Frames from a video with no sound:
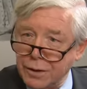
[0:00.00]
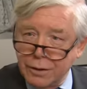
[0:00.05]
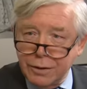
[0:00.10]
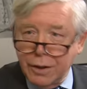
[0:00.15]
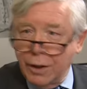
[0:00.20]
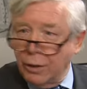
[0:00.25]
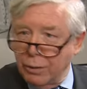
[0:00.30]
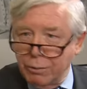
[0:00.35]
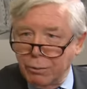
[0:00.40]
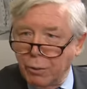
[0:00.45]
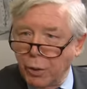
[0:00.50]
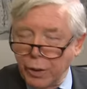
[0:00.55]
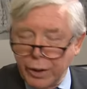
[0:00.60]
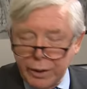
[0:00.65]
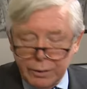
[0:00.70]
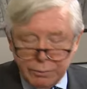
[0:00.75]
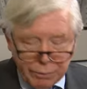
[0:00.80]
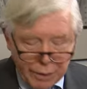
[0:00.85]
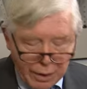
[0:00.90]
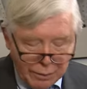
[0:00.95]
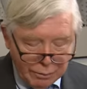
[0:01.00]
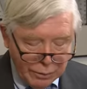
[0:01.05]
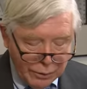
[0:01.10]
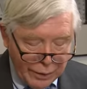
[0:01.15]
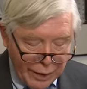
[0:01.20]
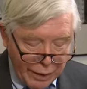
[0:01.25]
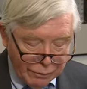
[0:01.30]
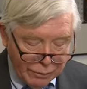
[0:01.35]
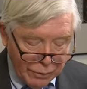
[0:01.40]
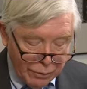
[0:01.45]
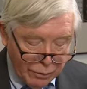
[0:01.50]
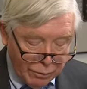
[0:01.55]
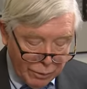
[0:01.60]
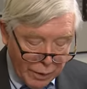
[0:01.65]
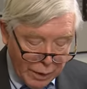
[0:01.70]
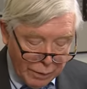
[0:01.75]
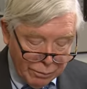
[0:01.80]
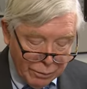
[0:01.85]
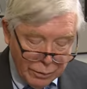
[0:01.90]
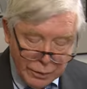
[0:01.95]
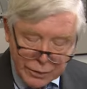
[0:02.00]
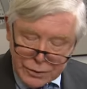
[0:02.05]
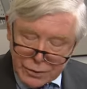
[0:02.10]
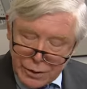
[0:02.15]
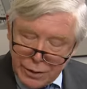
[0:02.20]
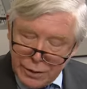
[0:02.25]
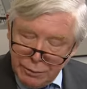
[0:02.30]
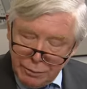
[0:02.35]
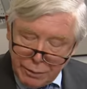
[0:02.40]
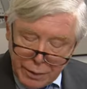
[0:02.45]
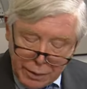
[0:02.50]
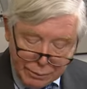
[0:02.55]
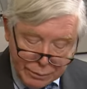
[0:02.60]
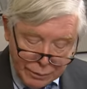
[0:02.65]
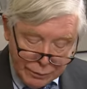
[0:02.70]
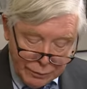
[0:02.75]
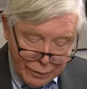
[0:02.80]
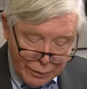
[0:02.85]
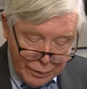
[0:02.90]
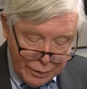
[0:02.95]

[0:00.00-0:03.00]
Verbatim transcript: you know, a morning paper, an afternoon paper, and a Sunday paper.